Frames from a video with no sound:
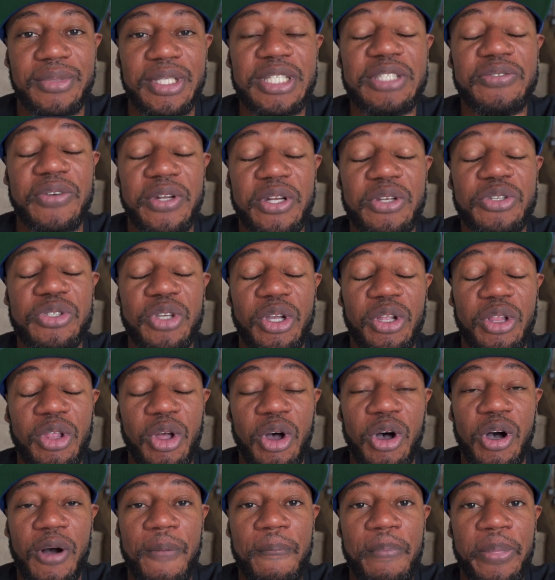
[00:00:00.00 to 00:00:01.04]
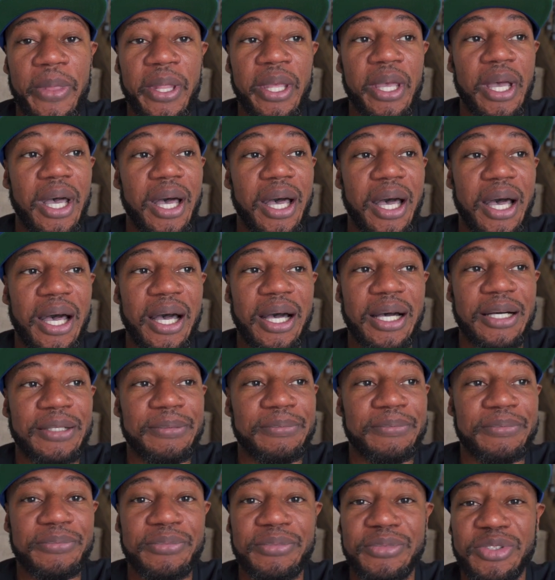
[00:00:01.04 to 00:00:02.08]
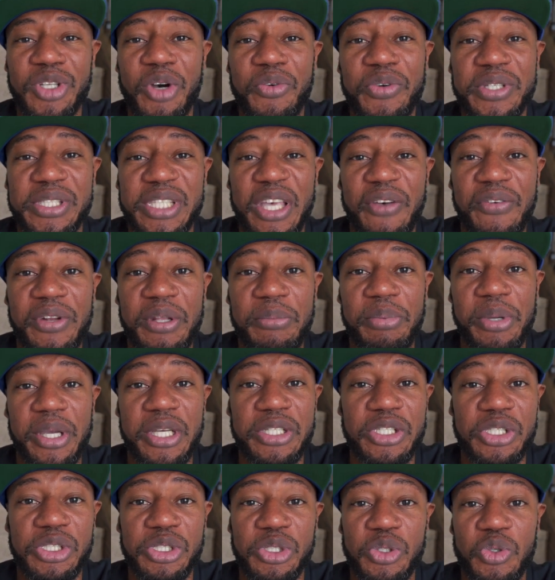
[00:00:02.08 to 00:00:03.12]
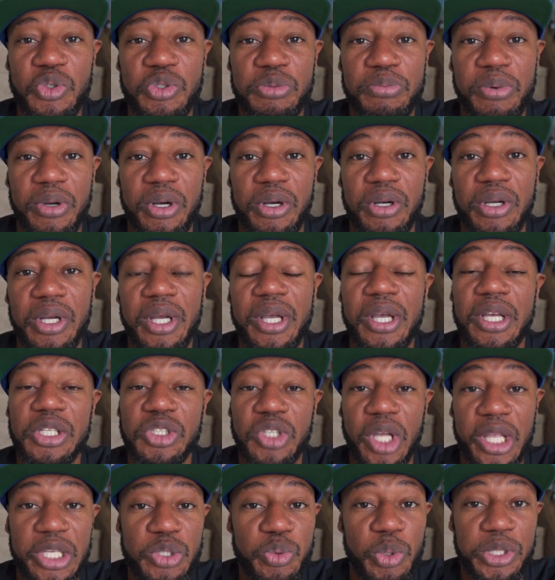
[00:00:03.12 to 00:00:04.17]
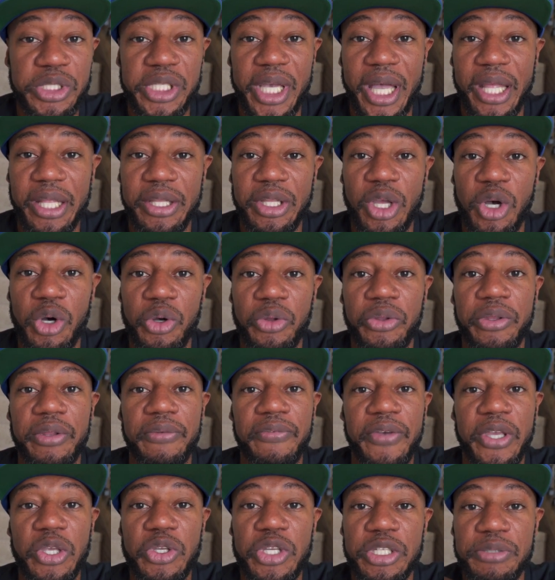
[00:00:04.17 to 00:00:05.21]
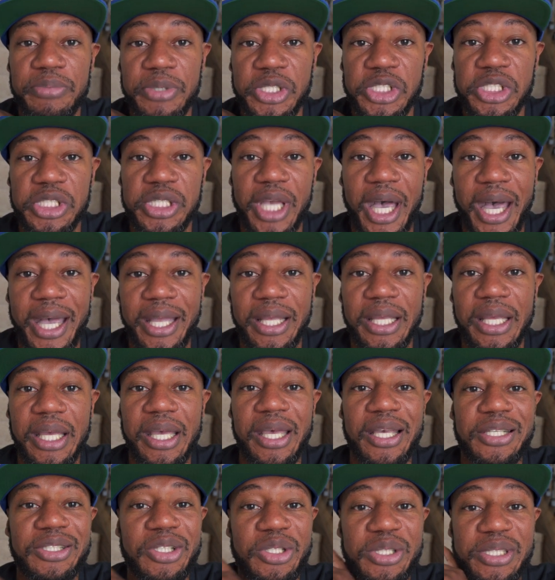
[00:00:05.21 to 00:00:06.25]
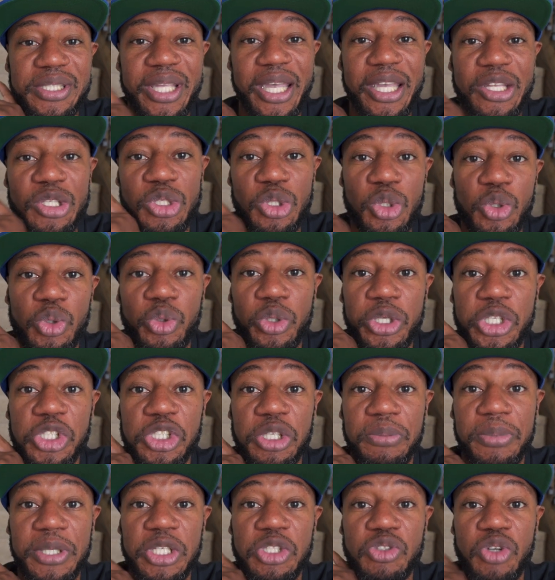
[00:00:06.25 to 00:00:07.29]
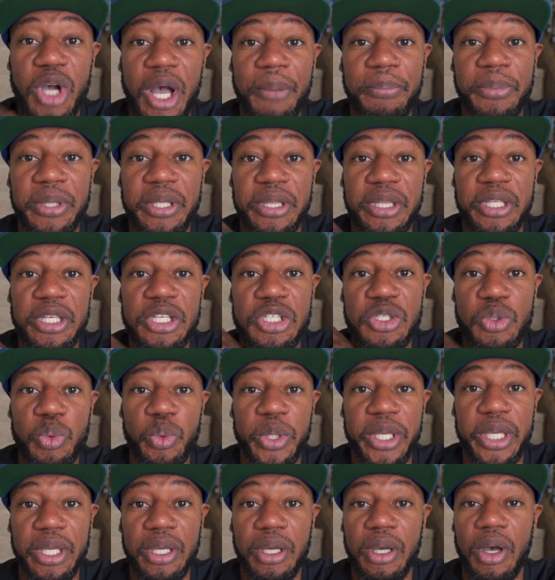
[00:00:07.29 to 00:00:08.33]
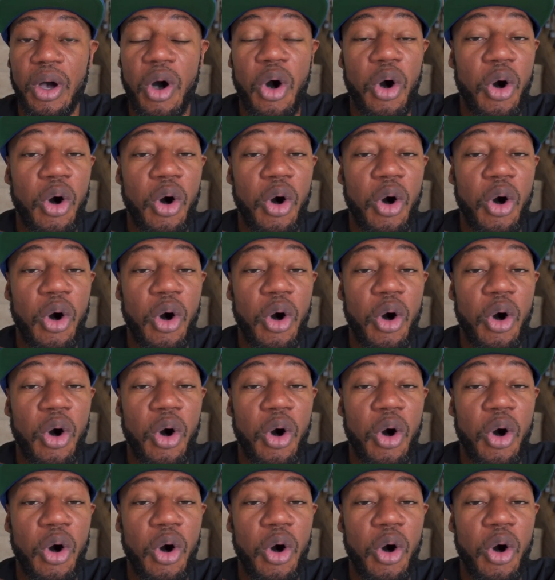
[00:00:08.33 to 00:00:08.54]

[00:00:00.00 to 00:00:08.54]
These videos are long. It's over 70 pairs of shoes, bro. So I just want y'all to know the video has been shot. So stay tuned. It should be dropping this week.